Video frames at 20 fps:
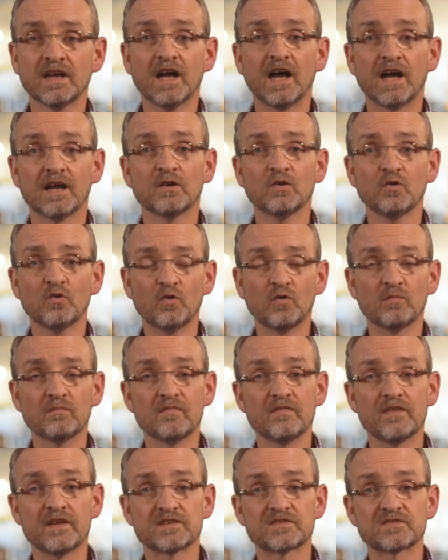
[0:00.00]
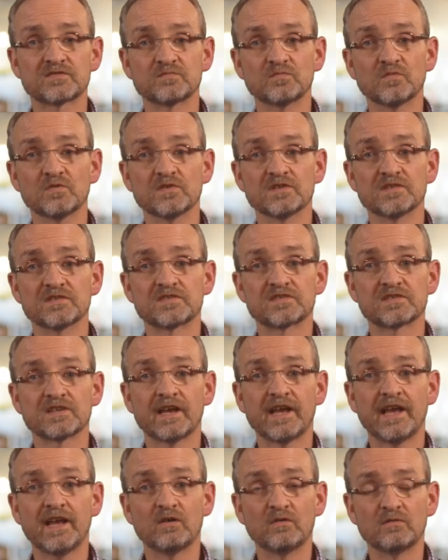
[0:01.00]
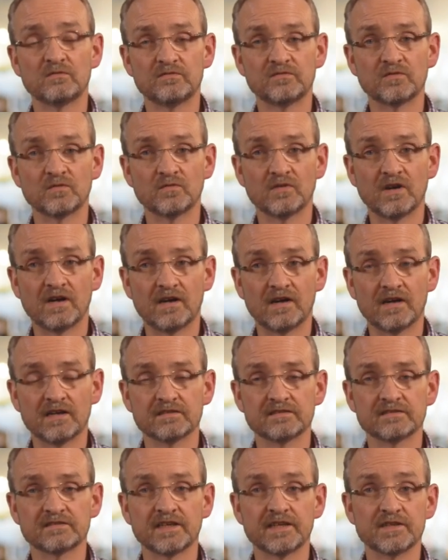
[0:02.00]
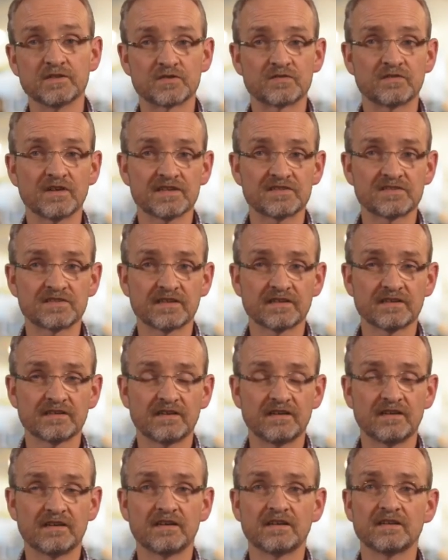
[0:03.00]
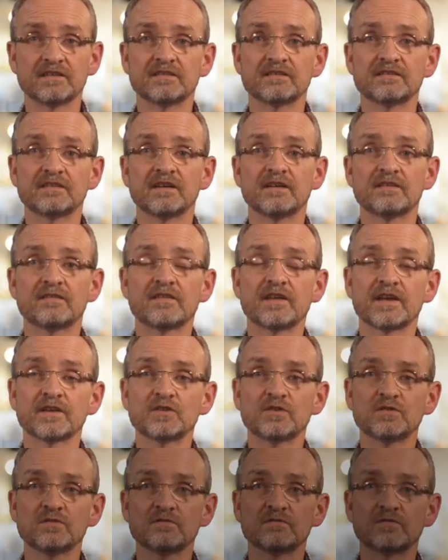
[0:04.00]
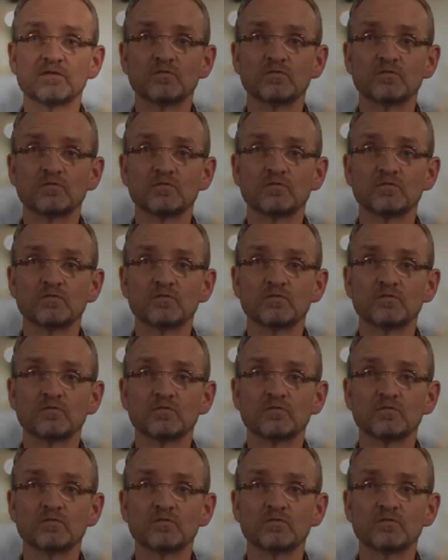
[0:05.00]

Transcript: I hope this was helpful and interesting, and thank you for